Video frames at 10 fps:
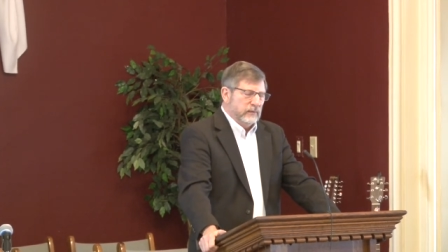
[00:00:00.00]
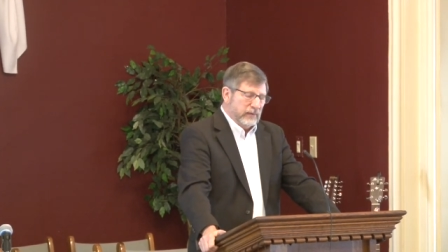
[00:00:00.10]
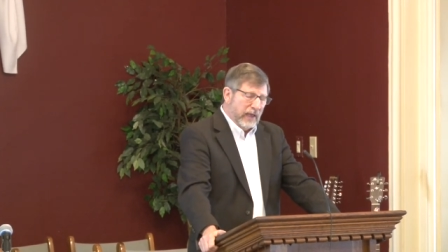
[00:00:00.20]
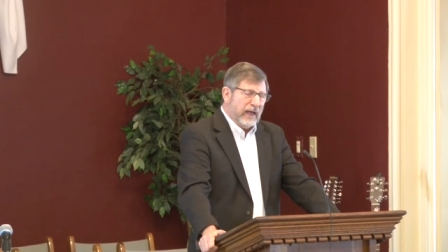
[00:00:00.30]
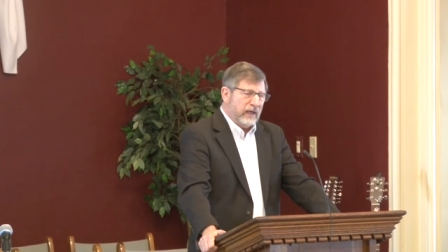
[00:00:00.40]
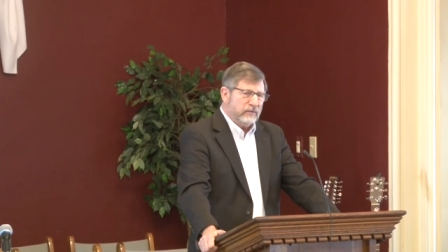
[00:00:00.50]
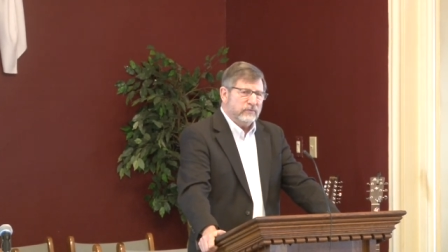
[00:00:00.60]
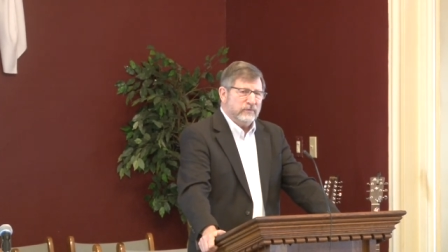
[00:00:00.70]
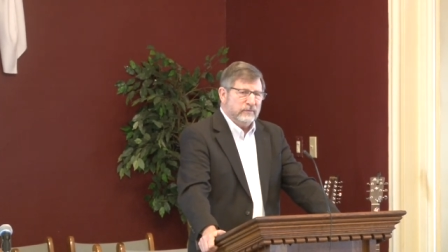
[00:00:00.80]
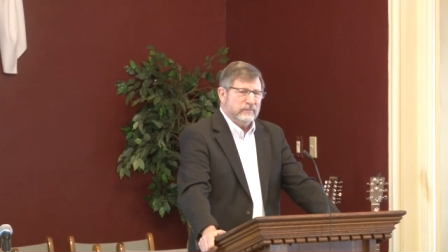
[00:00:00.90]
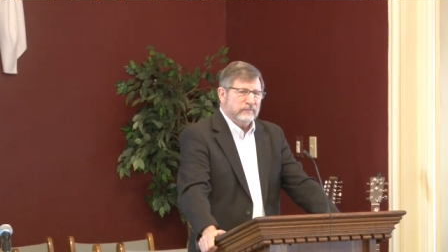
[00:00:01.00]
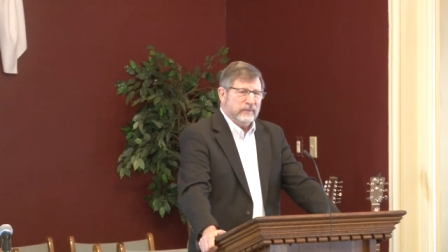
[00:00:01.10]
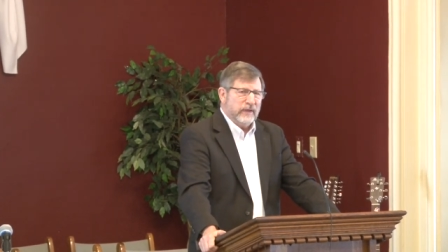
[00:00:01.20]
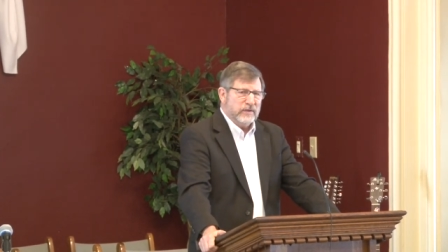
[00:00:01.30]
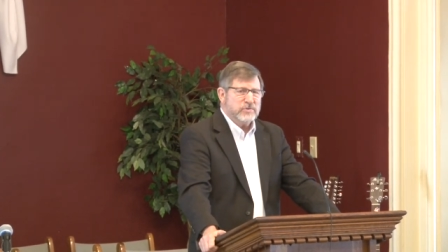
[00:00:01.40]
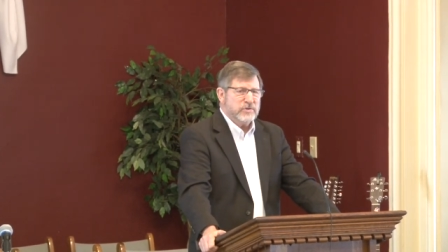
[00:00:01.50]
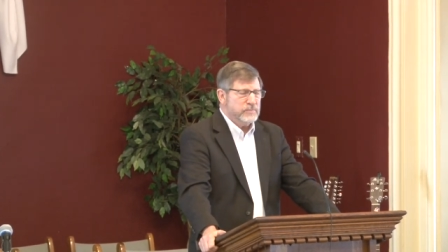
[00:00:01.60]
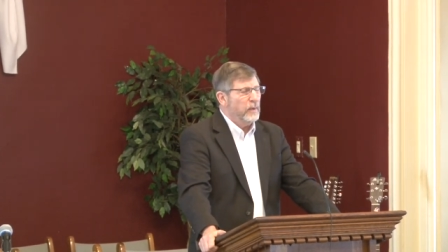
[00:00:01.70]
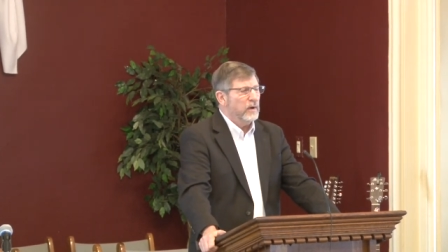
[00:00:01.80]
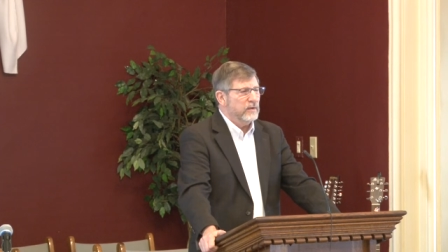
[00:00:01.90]
Yes, and this
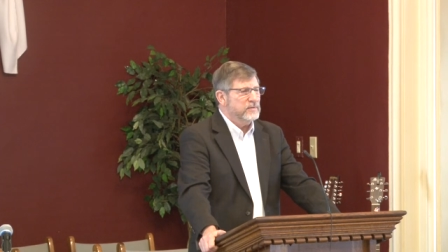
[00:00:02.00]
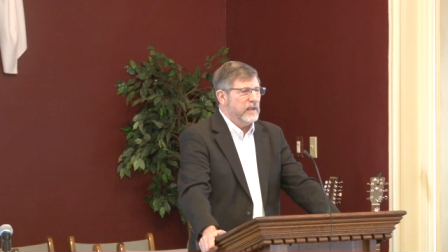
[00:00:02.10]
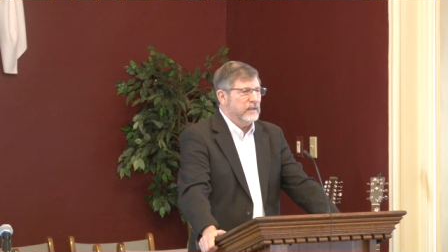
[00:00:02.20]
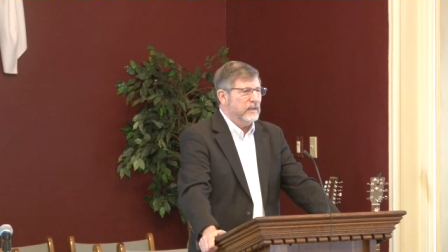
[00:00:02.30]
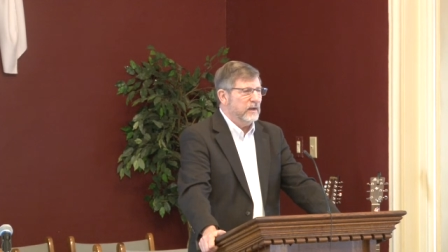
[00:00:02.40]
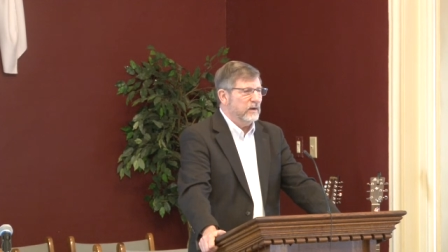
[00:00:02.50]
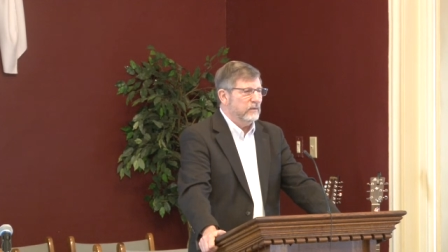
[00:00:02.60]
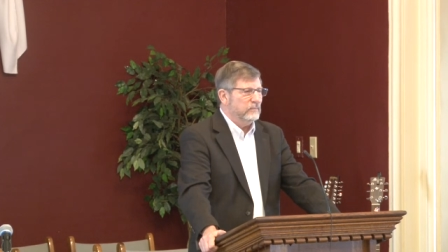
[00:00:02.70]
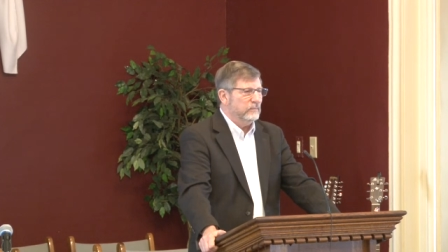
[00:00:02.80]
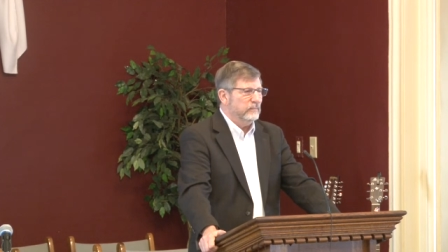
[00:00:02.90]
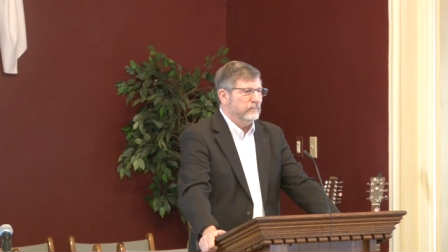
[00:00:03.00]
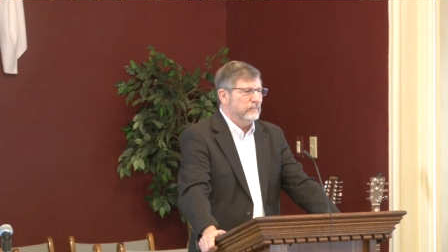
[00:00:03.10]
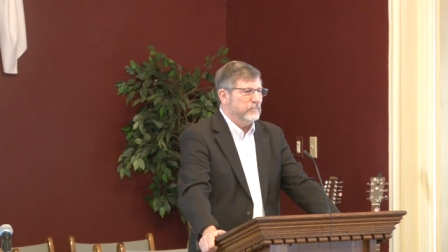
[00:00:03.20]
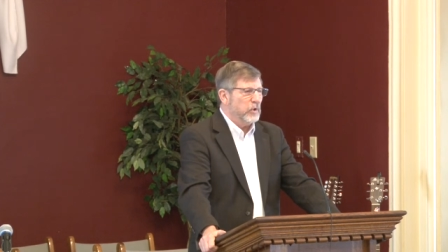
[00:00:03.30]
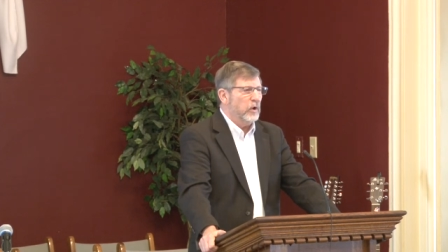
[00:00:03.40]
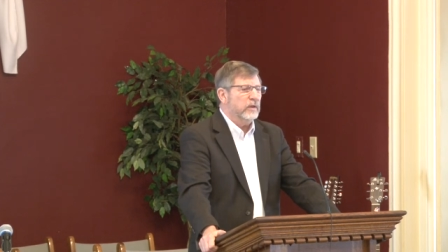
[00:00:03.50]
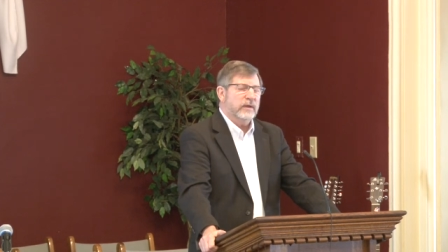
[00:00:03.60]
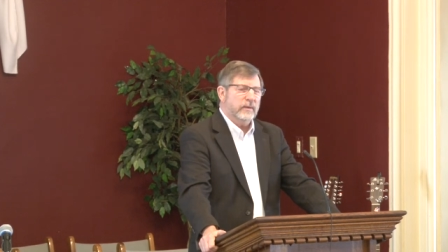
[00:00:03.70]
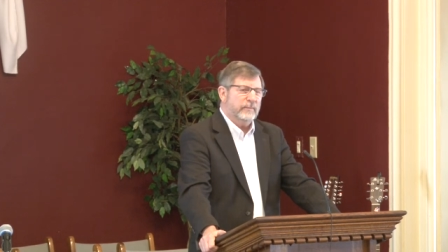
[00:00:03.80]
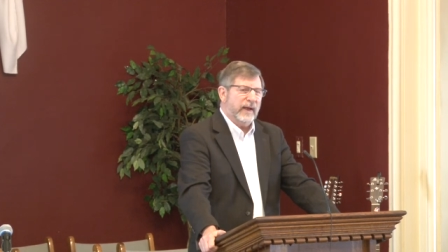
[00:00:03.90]
is part of taking care of them,
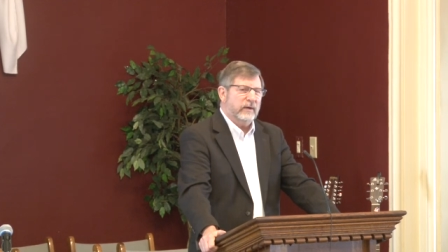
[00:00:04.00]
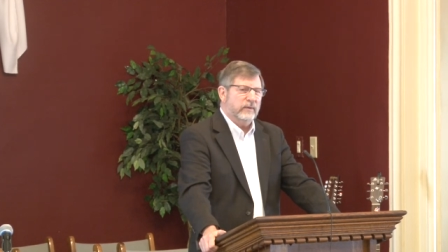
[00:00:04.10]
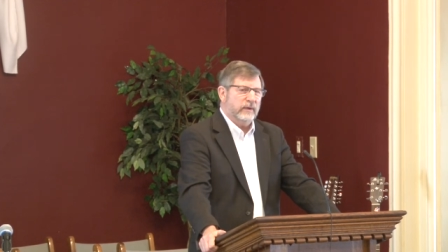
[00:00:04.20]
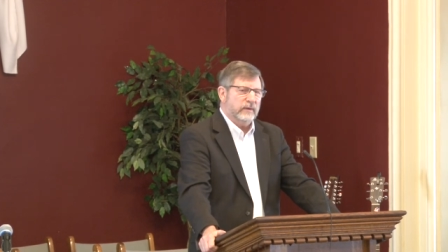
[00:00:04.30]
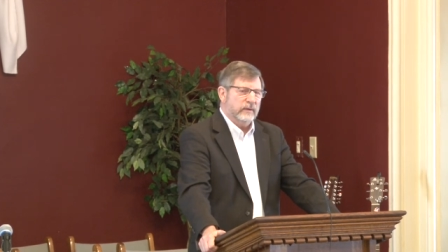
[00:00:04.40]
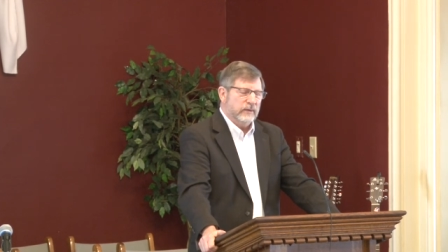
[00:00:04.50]
talking about it.